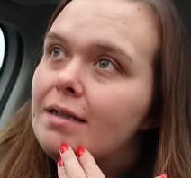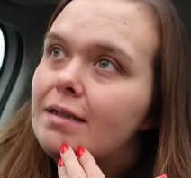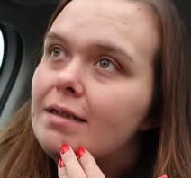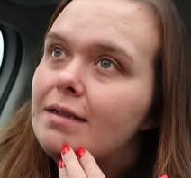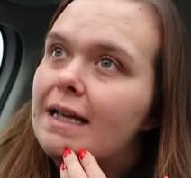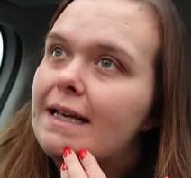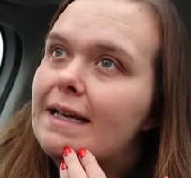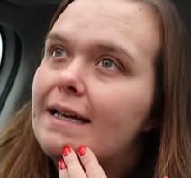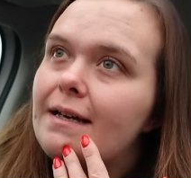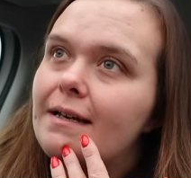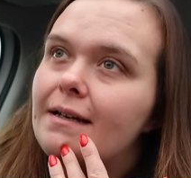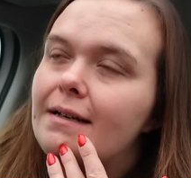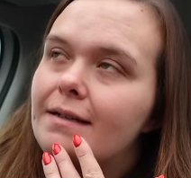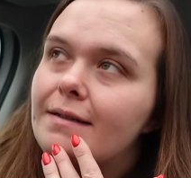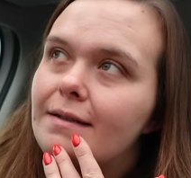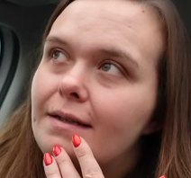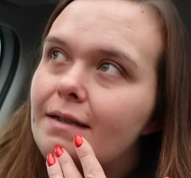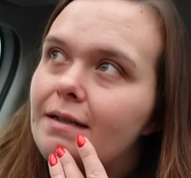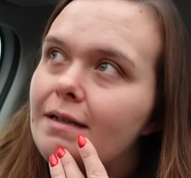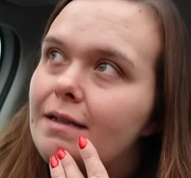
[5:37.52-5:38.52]
Like
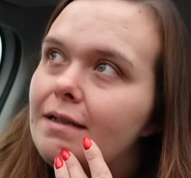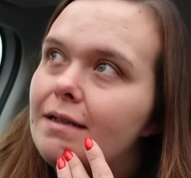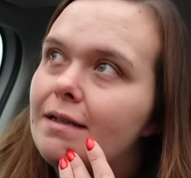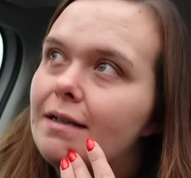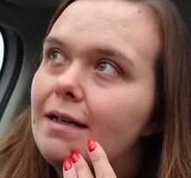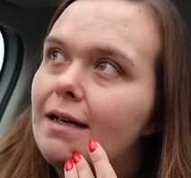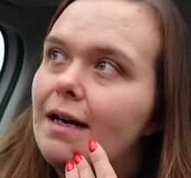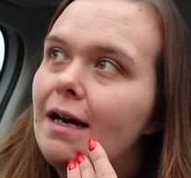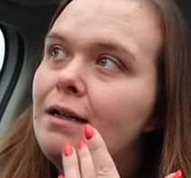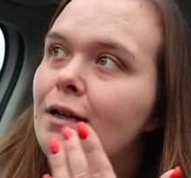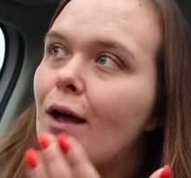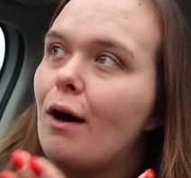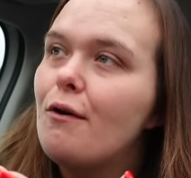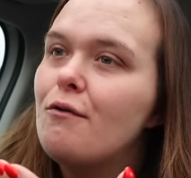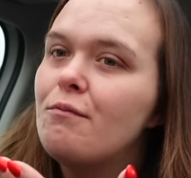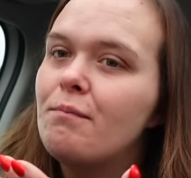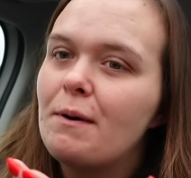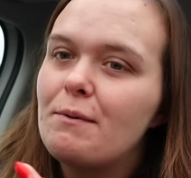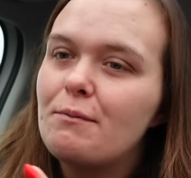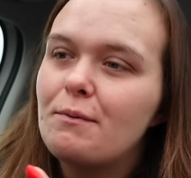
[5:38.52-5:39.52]
a lot
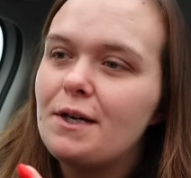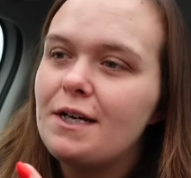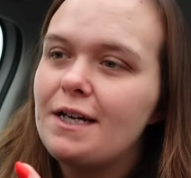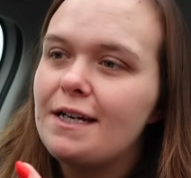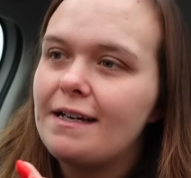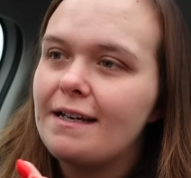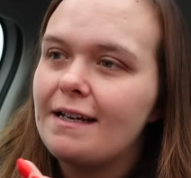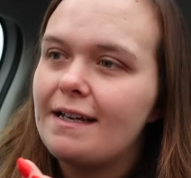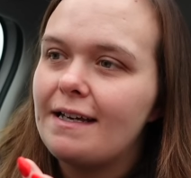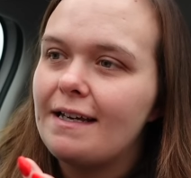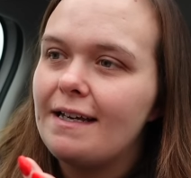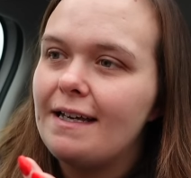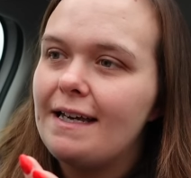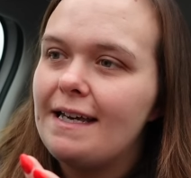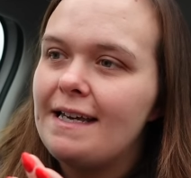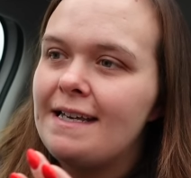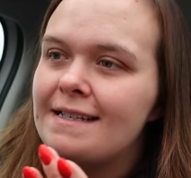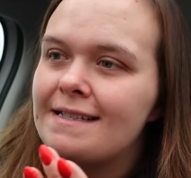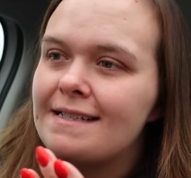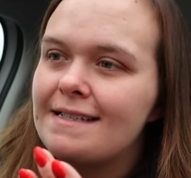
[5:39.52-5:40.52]
of my work
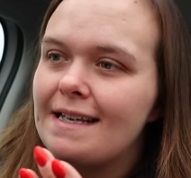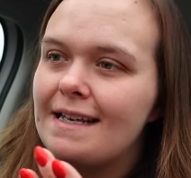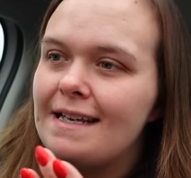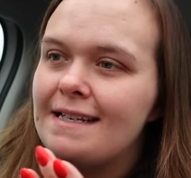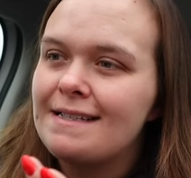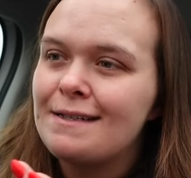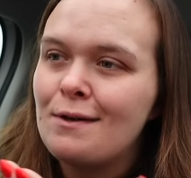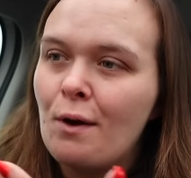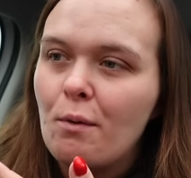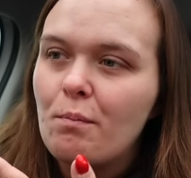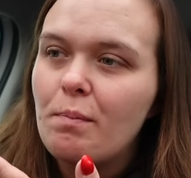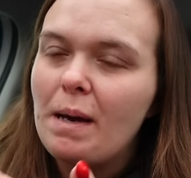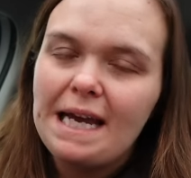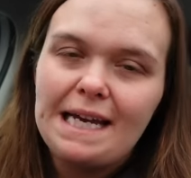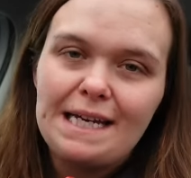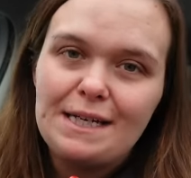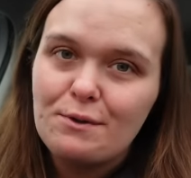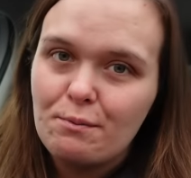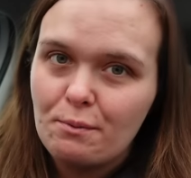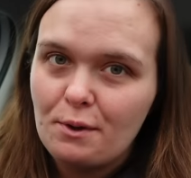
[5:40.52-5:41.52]
is not
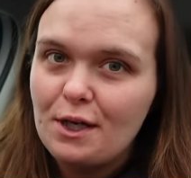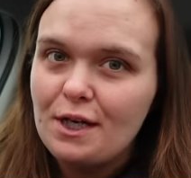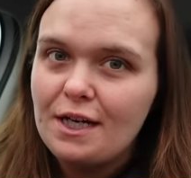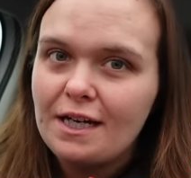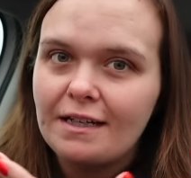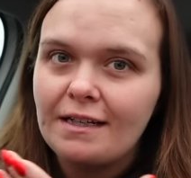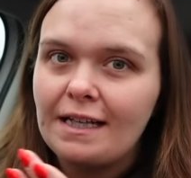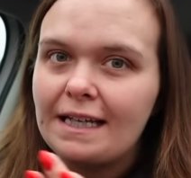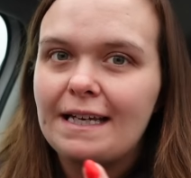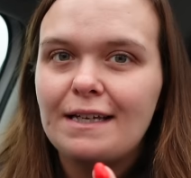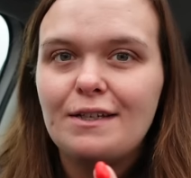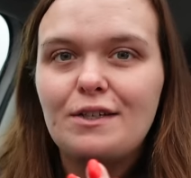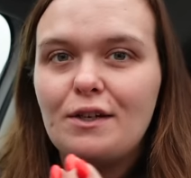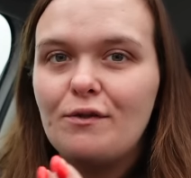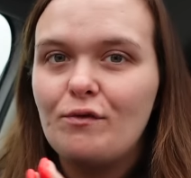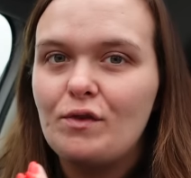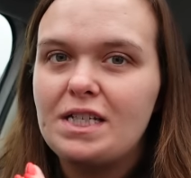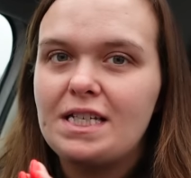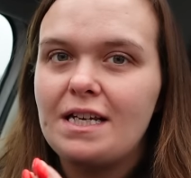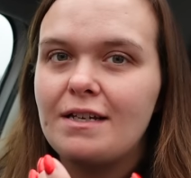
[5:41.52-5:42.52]
paid work. Like I do
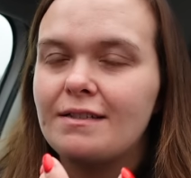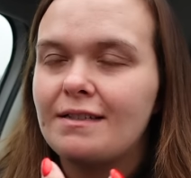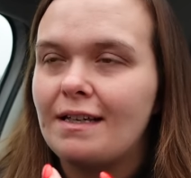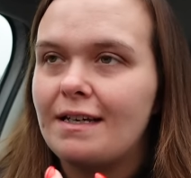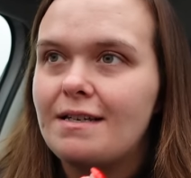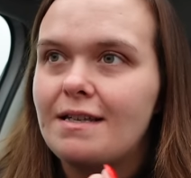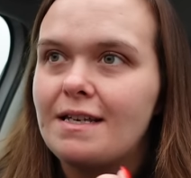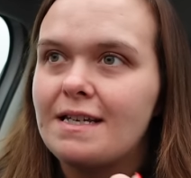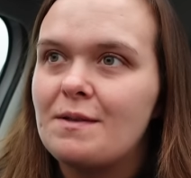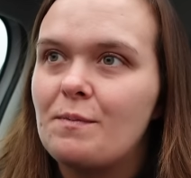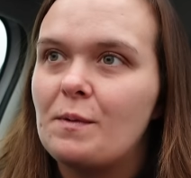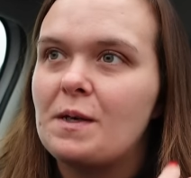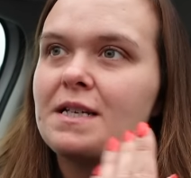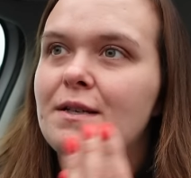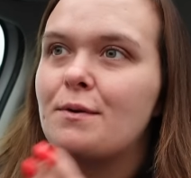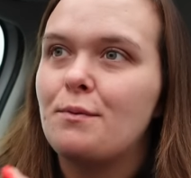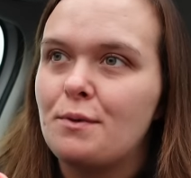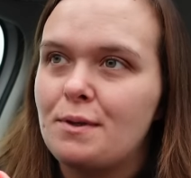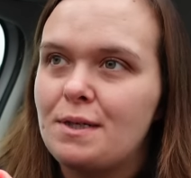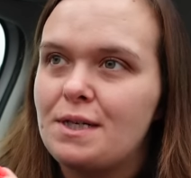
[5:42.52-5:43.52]
videos like this because
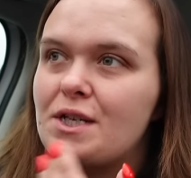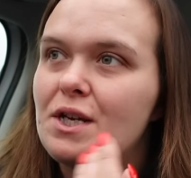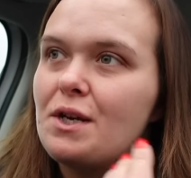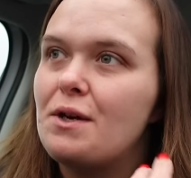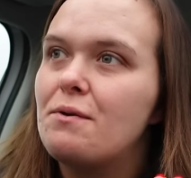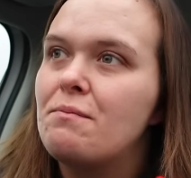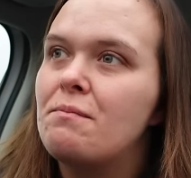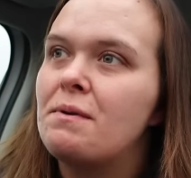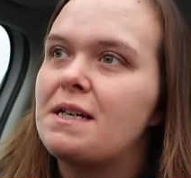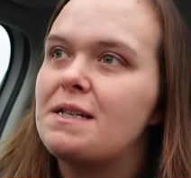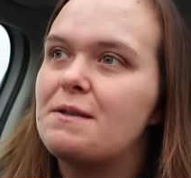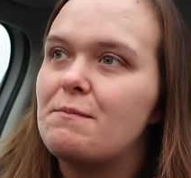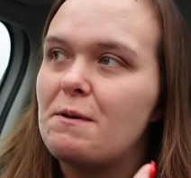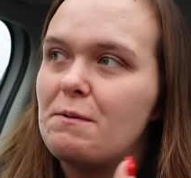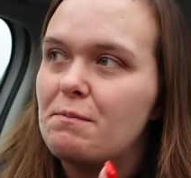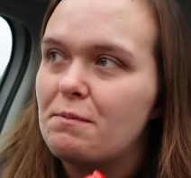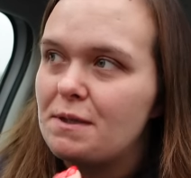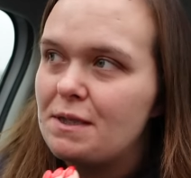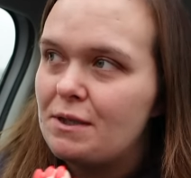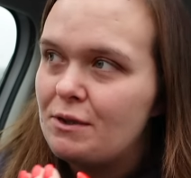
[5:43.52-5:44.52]
I want to and because
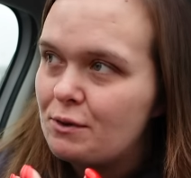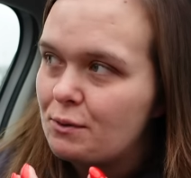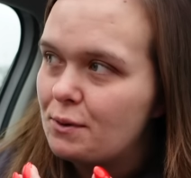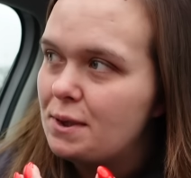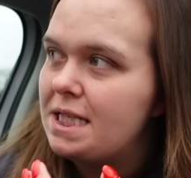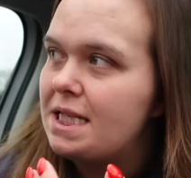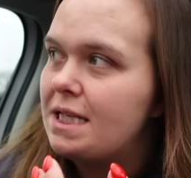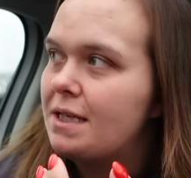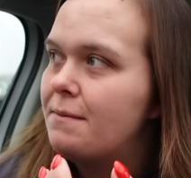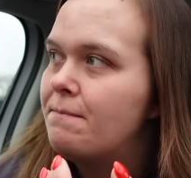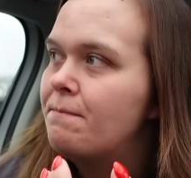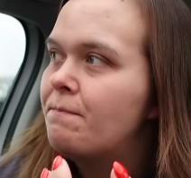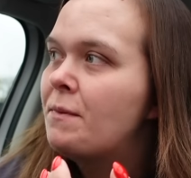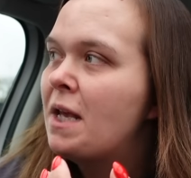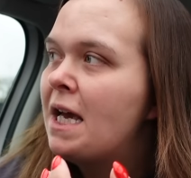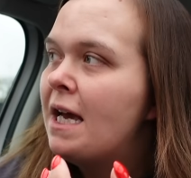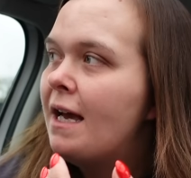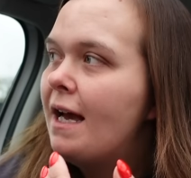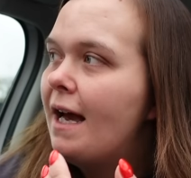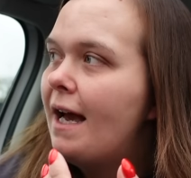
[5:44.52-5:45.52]
people enjoy them,
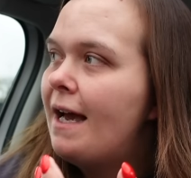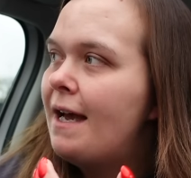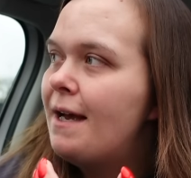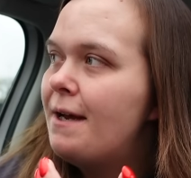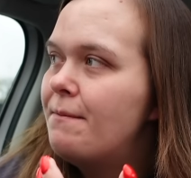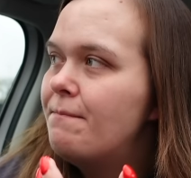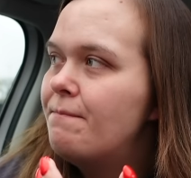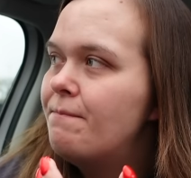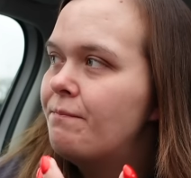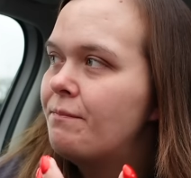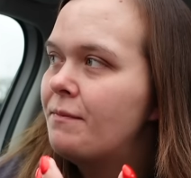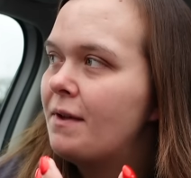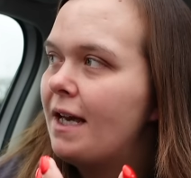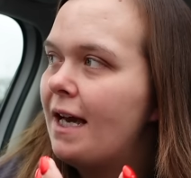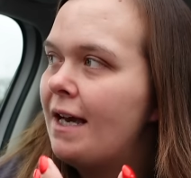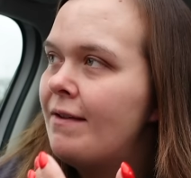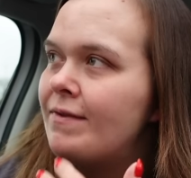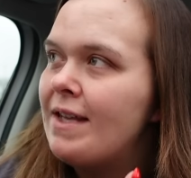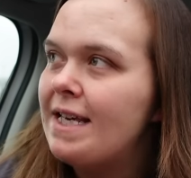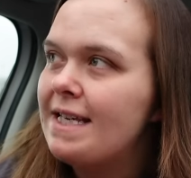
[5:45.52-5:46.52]
and
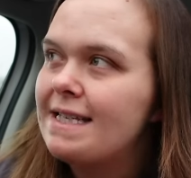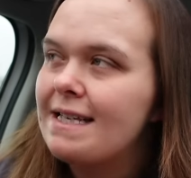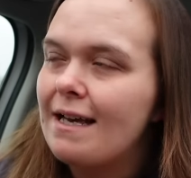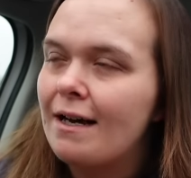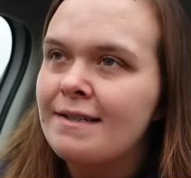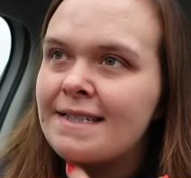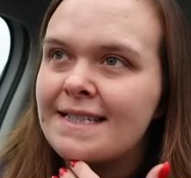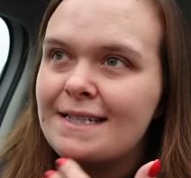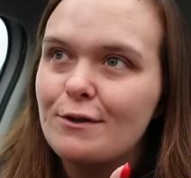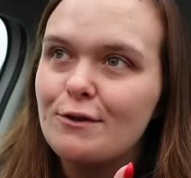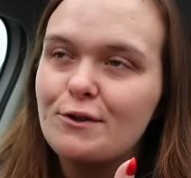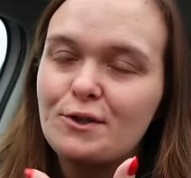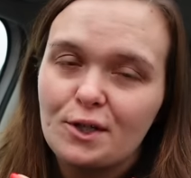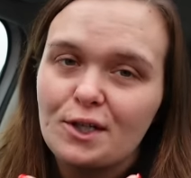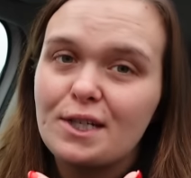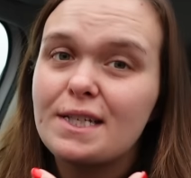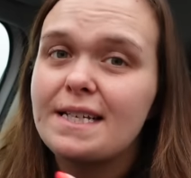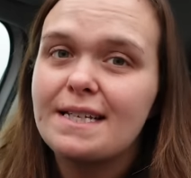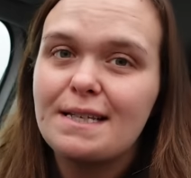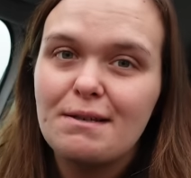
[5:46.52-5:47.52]
they are still
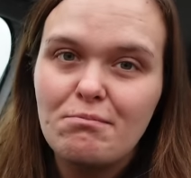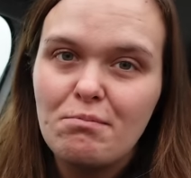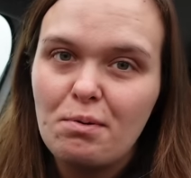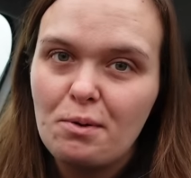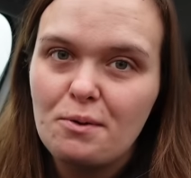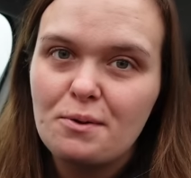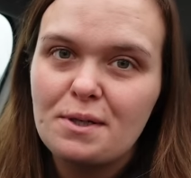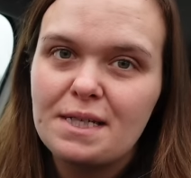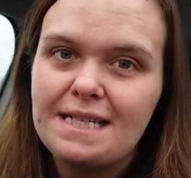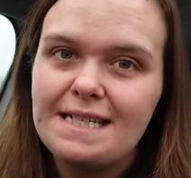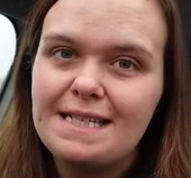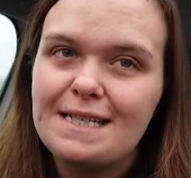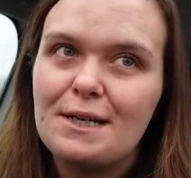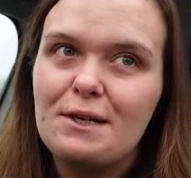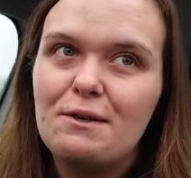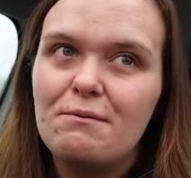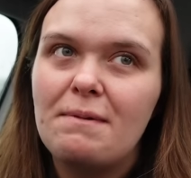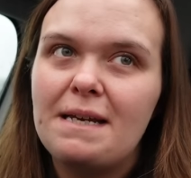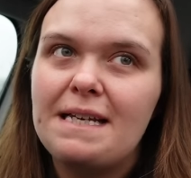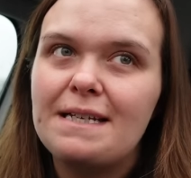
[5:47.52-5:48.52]
just as important
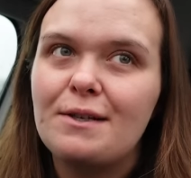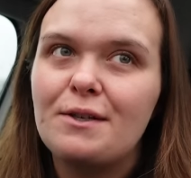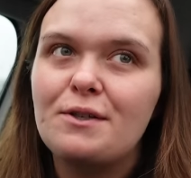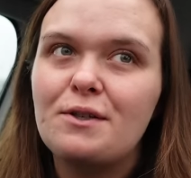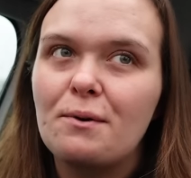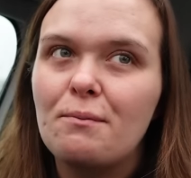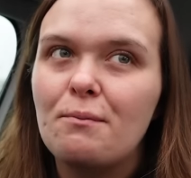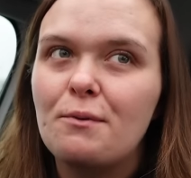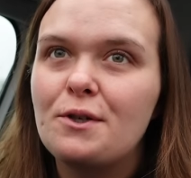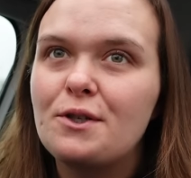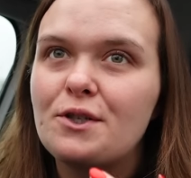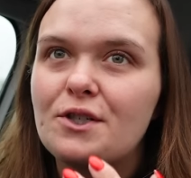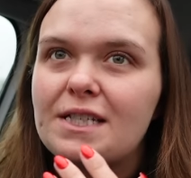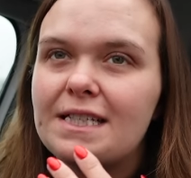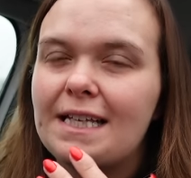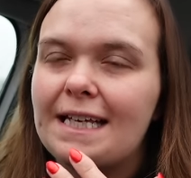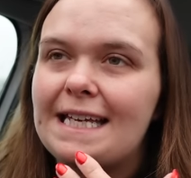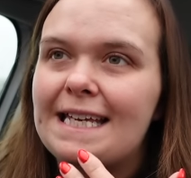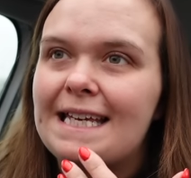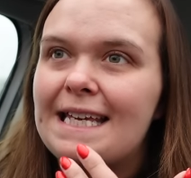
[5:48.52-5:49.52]
to me, so I don't want to just
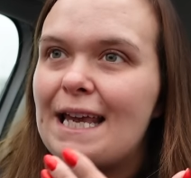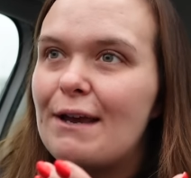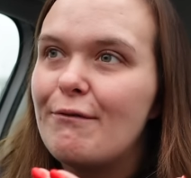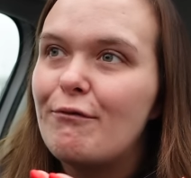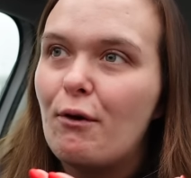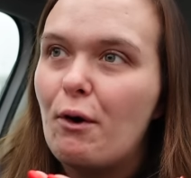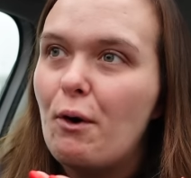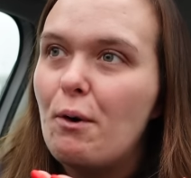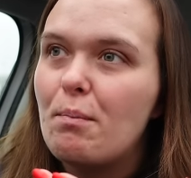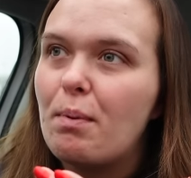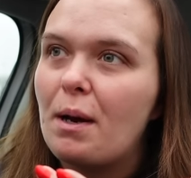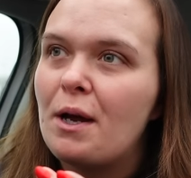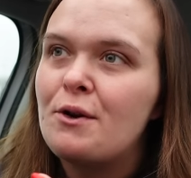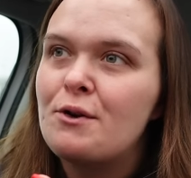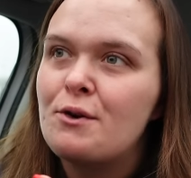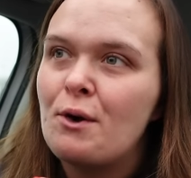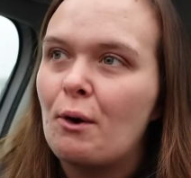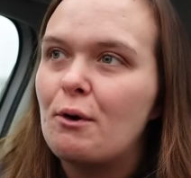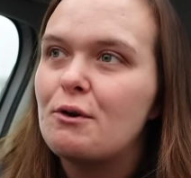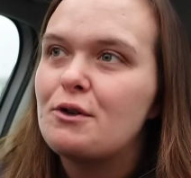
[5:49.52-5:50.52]
like give up
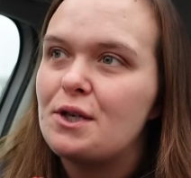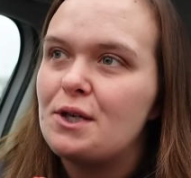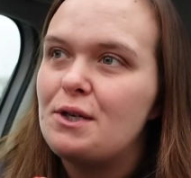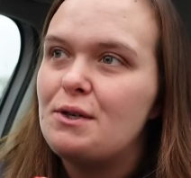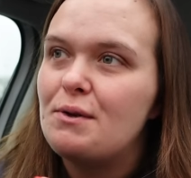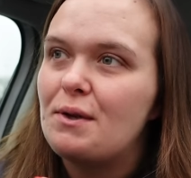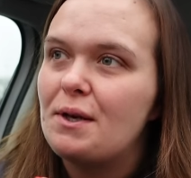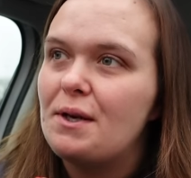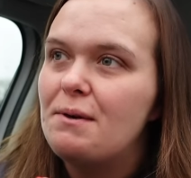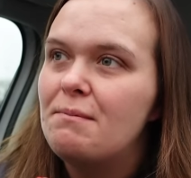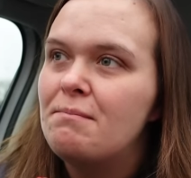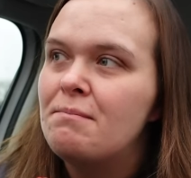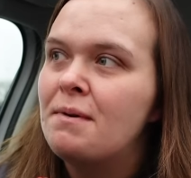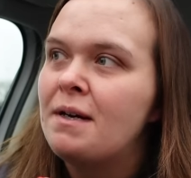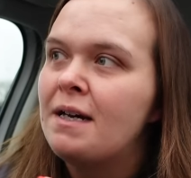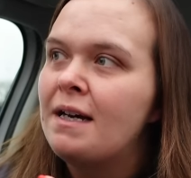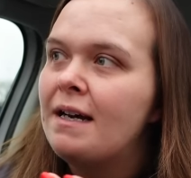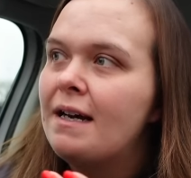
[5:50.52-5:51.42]
and not do them,